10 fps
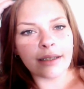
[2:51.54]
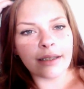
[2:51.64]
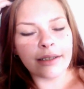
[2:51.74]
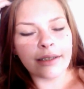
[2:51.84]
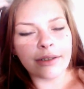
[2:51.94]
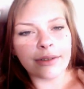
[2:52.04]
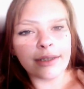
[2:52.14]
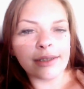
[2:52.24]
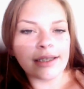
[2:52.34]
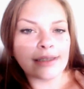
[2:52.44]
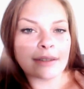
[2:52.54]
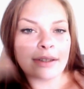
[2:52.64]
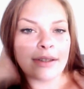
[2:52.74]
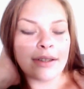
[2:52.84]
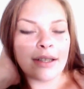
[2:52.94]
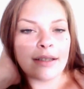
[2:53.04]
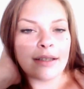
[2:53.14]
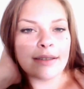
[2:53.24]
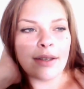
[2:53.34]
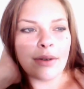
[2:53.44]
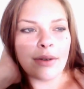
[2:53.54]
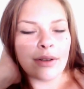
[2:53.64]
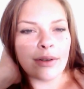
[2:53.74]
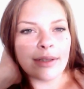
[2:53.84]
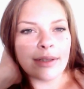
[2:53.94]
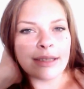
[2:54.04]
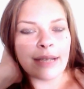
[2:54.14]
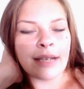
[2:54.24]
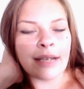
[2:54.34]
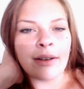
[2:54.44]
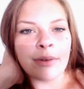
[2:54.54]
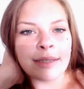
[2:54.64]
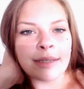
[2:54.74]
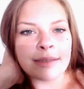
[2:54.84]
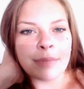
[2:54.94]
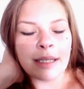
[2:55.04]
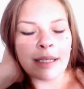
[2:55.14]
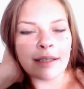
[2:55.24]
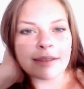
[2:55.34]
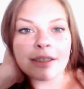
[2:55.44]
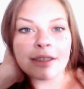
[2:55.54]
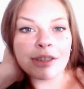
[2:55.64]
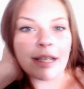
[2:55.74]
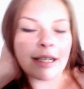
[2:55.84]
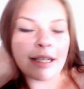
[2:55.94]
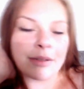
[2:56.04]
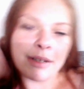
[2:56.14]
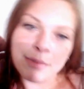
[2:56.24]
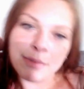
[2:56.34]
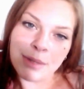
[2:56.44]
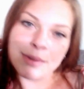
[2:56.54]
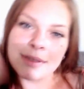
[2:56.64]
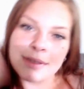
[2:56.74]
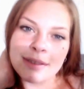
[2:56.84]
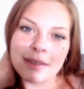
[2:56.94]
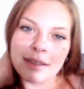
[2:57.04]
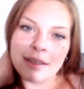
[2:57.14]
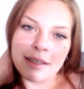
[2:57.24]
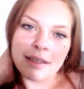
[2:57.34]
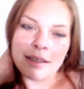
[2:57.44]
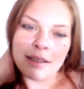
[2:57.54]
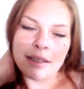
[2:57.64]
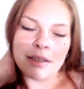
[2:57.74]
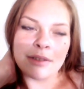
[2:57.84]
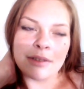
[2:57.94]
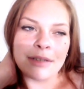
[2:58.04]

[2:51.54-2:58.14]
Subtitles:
You deal with it. So, of course, you can't always be sunshine and rainbows. You know,